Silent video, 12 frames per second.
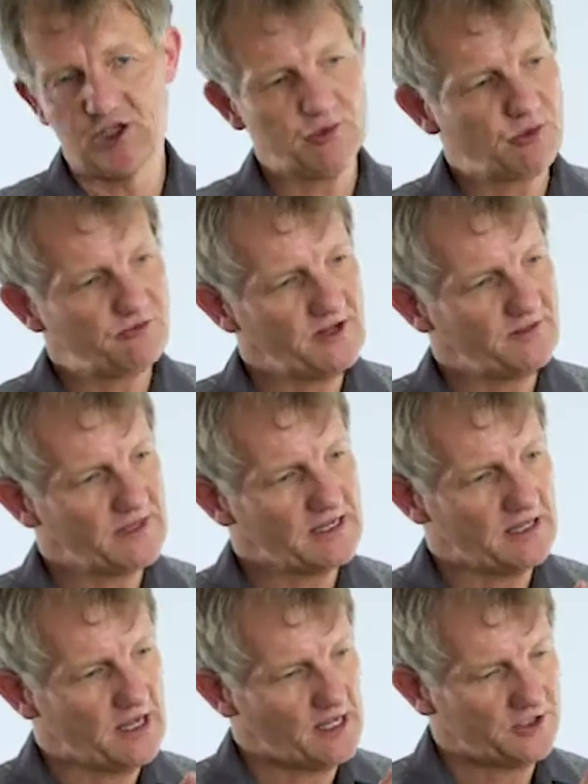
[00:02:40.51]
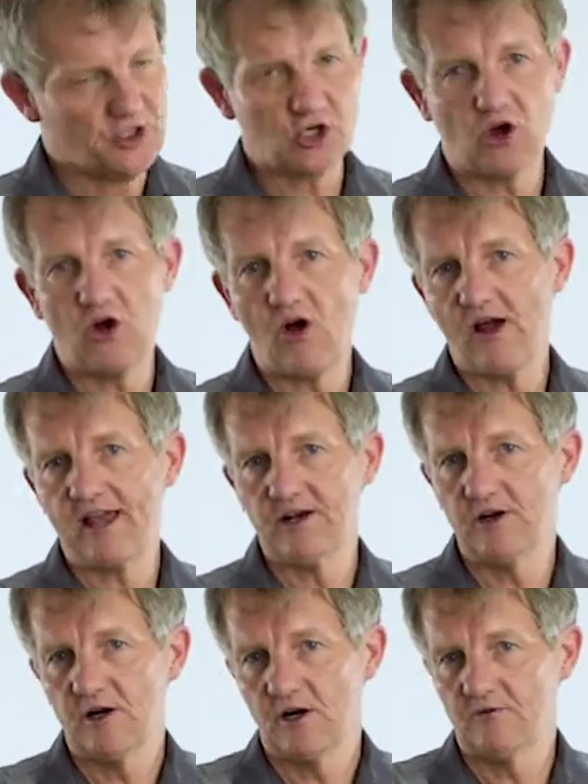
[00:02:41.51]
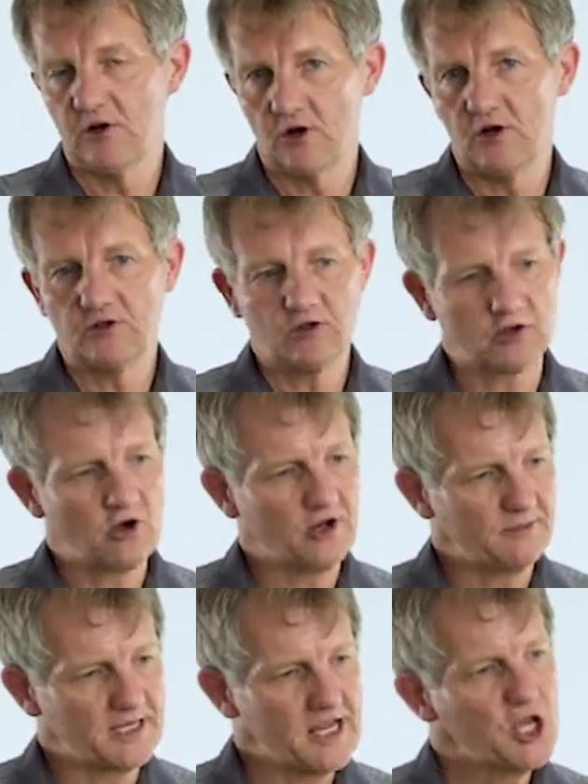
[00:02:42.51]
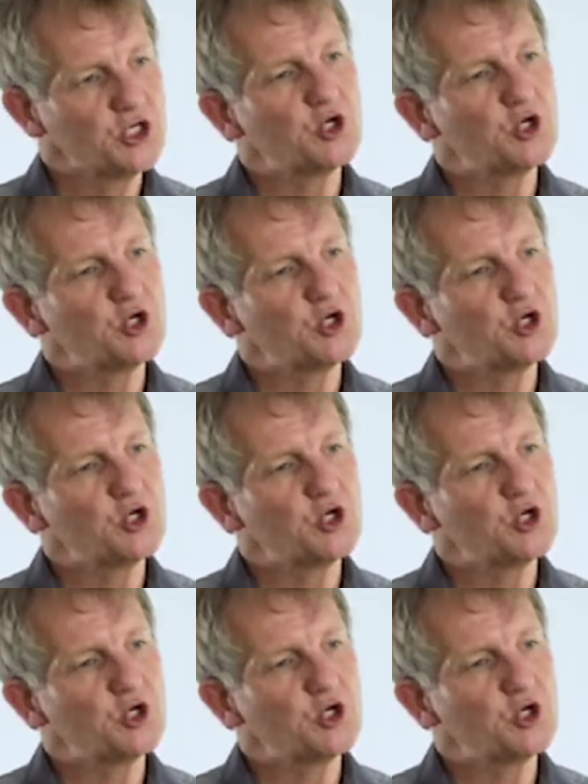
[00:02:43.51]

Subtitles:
to prevent the decline of the local economy,